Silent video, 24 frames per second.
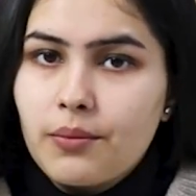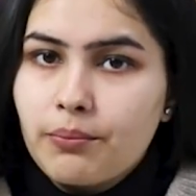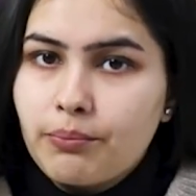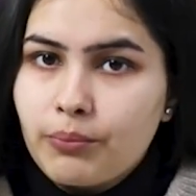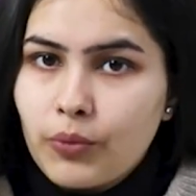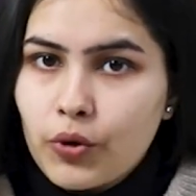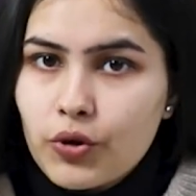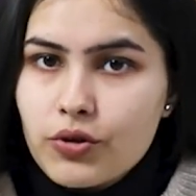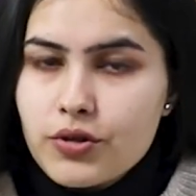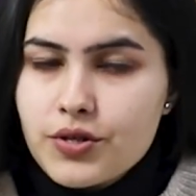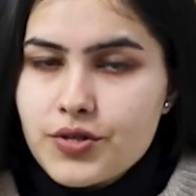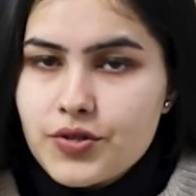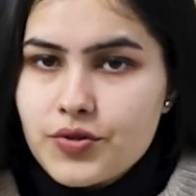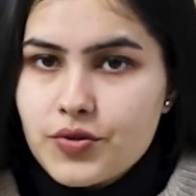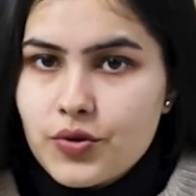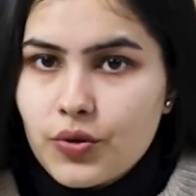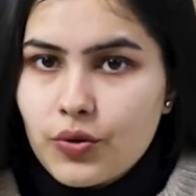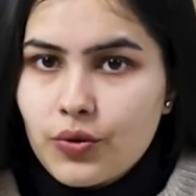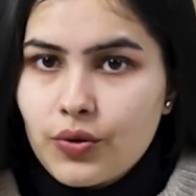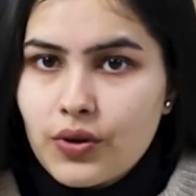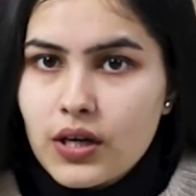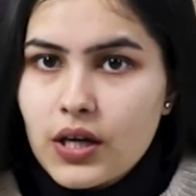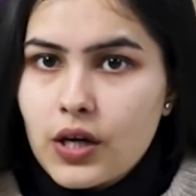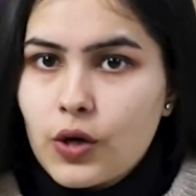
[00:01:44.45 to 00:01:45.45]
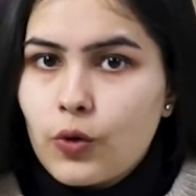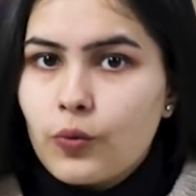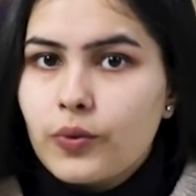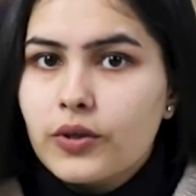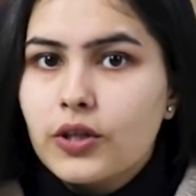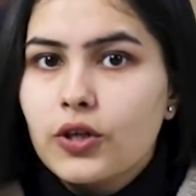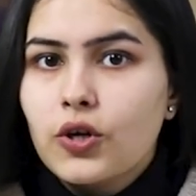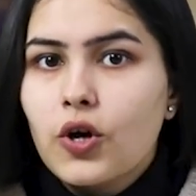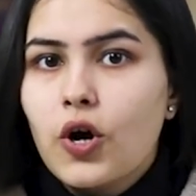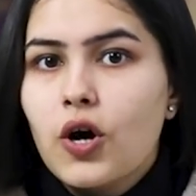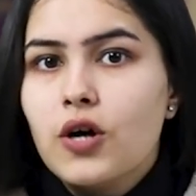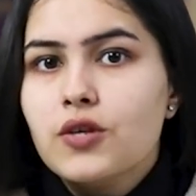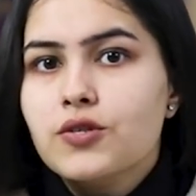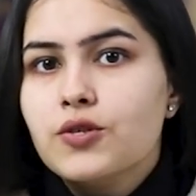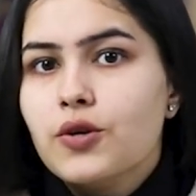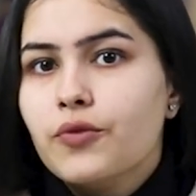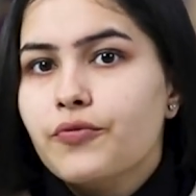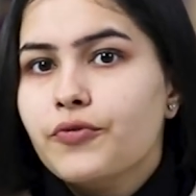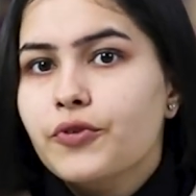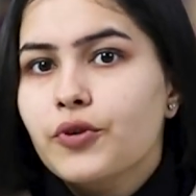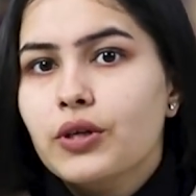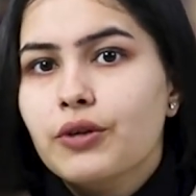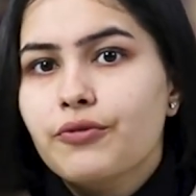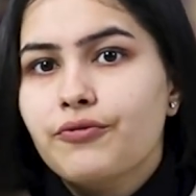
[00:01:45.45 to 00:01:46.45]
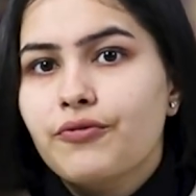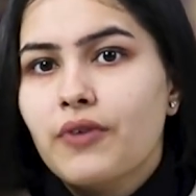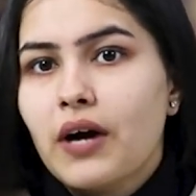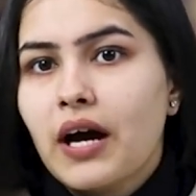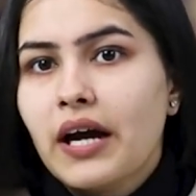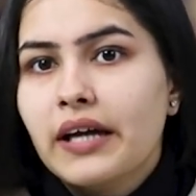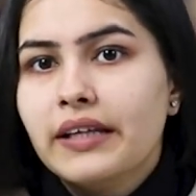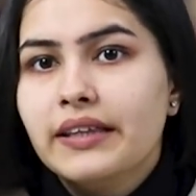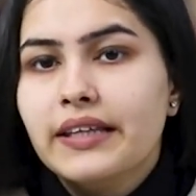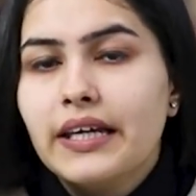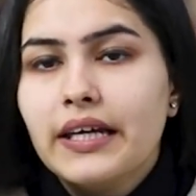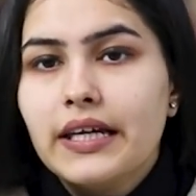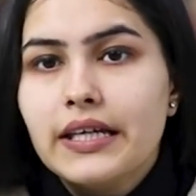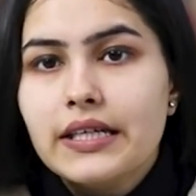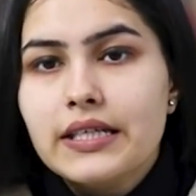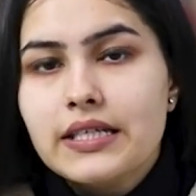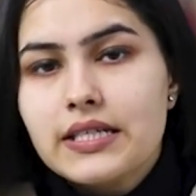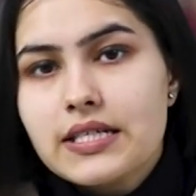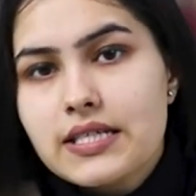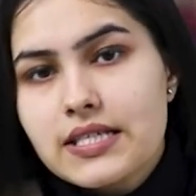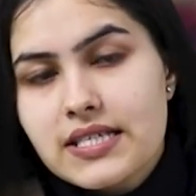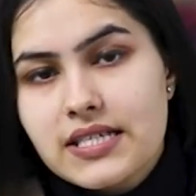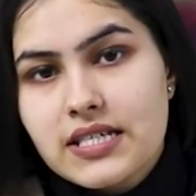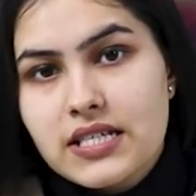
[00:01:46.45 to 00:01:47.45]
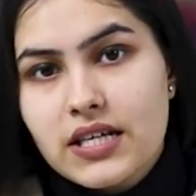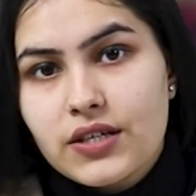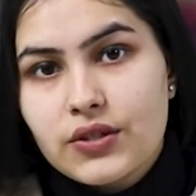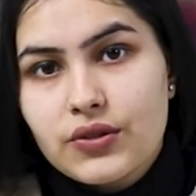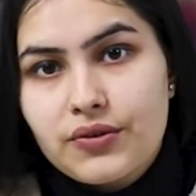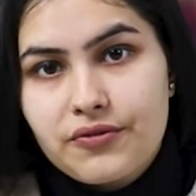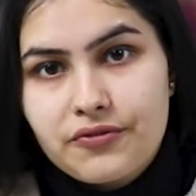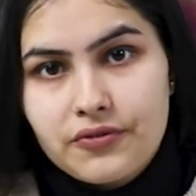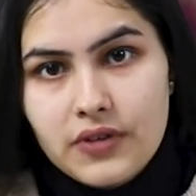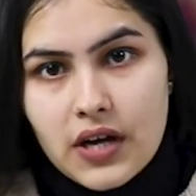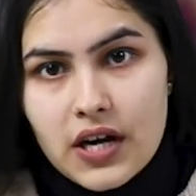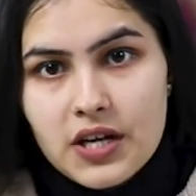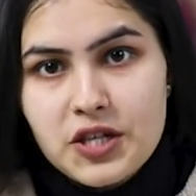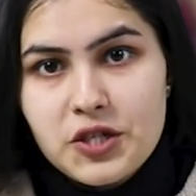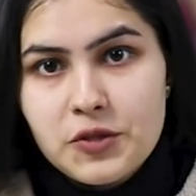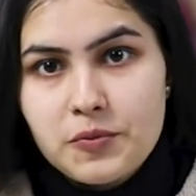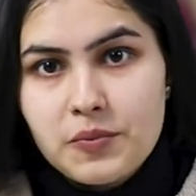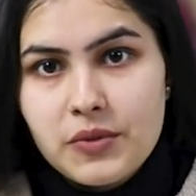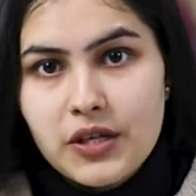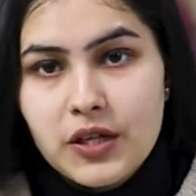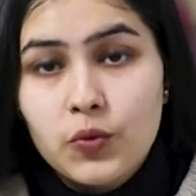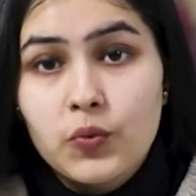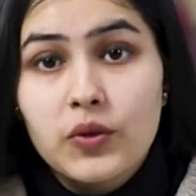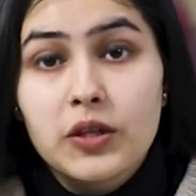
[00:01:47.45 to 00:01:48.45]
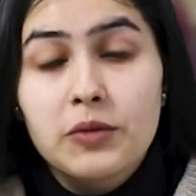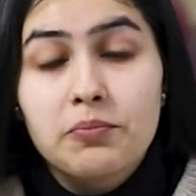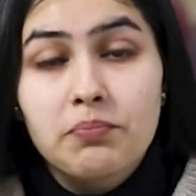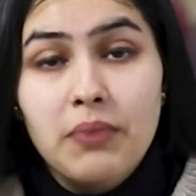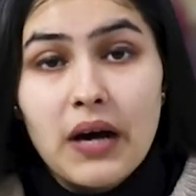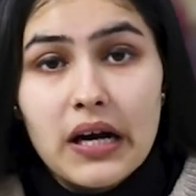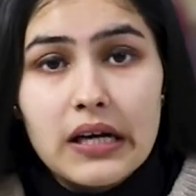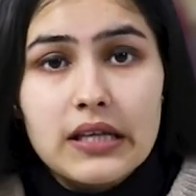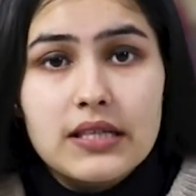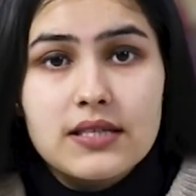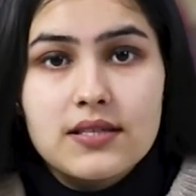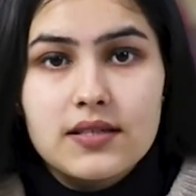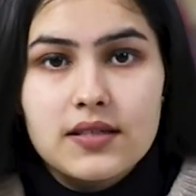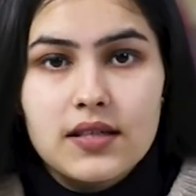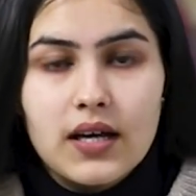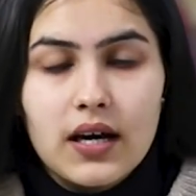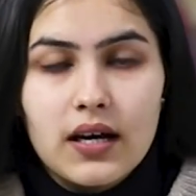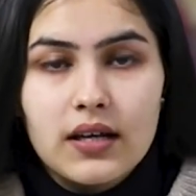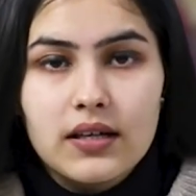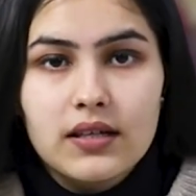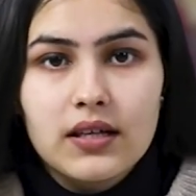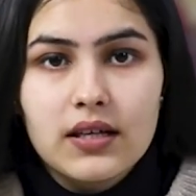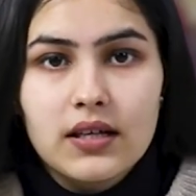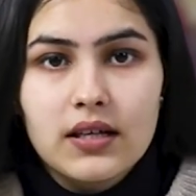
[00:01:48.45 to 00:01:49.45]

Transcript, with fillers: more so with the cause of unifying the Indian state of Kashmir with Pakistan.